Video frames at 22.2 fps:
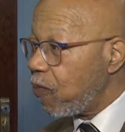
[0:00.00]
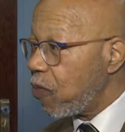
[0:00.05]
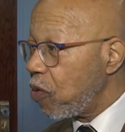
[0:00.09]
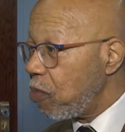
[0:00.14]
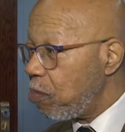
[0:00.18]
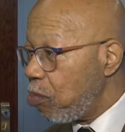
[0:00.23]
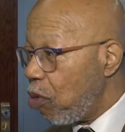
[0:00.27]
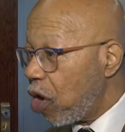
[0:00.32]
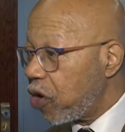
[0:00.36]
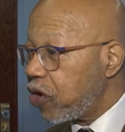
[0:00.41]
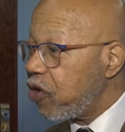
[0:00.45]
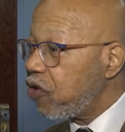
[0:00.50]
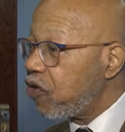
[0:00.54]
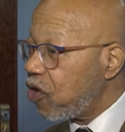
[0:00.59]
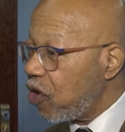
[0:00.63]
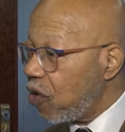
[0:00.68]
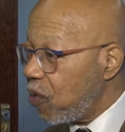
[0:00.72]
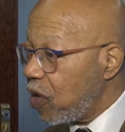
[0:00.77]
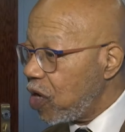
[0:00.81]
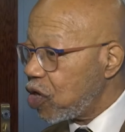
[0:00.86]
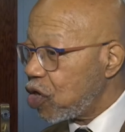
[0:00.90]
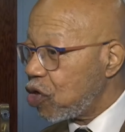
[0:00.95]

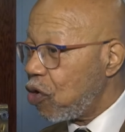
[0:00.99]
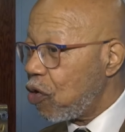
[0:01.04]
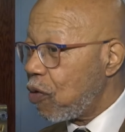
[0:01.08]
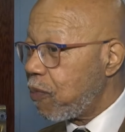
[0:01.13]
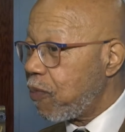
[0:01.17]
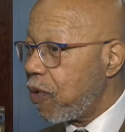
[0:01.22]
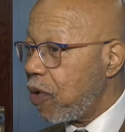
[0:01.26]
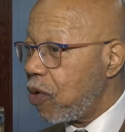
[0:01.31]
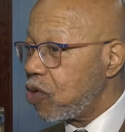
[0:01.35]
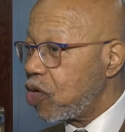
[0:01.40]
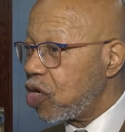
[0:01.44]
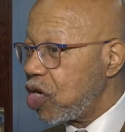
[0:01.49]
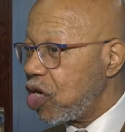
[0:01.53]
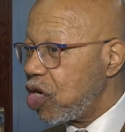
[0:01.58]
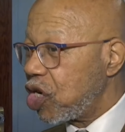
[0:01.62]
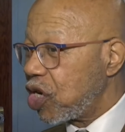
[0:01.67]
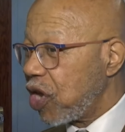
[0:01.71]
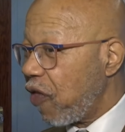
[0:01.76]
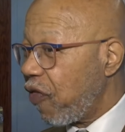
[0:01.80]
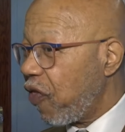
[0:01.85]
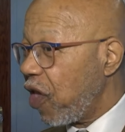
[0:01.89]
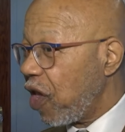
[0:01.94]
Multi-generational approach
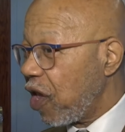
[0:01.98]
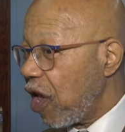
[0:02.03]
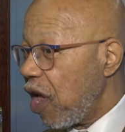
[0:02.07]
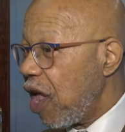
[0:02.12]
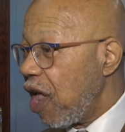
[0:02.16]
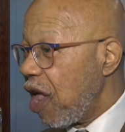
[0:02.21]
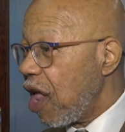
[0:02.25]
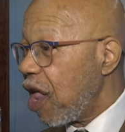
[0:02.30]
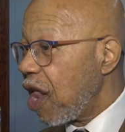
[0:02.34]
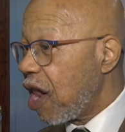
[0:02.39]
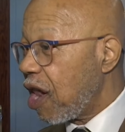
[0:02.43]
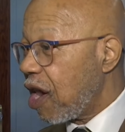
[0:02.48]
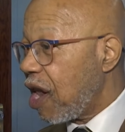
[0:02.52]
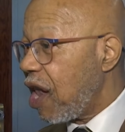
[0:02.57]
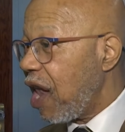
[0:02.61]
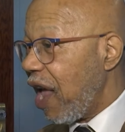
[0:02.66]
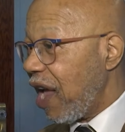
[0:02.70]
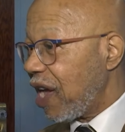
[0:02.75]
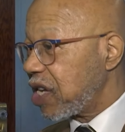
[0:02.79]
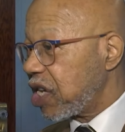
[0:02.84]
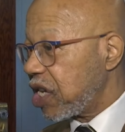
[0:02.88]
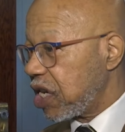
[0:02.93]
is, I think,
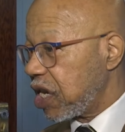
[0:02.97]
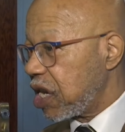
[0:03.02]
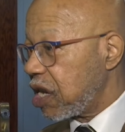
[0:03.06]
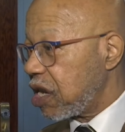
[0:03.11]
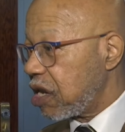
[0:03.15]
classic